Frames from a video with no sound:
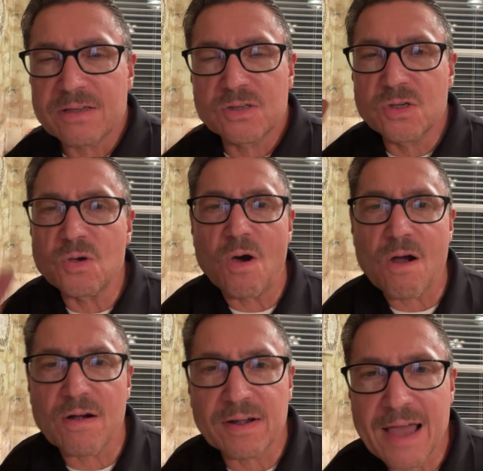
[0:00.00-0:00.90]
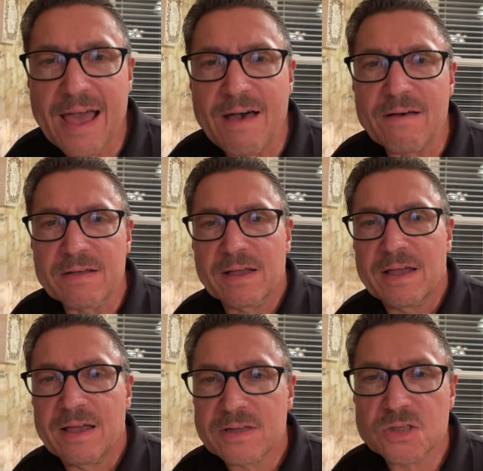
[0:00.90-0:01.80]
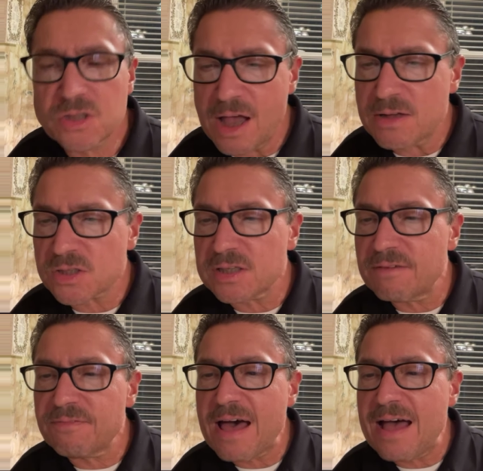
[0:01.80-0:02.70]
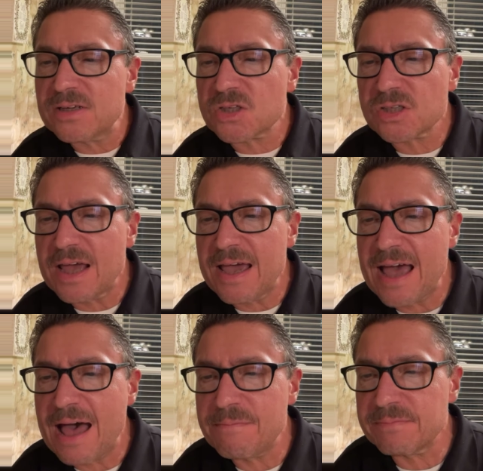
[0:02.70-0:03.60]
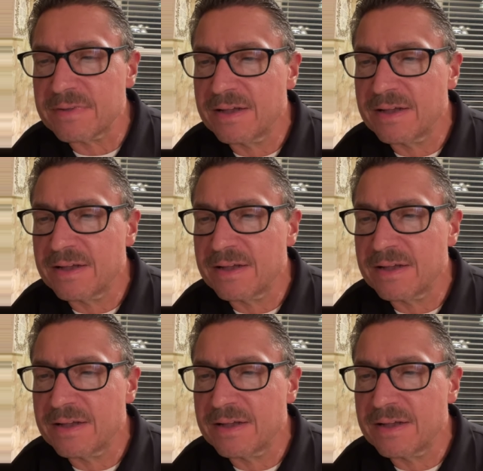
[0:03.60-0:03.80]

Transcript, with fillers: You are now justified. Say, I'm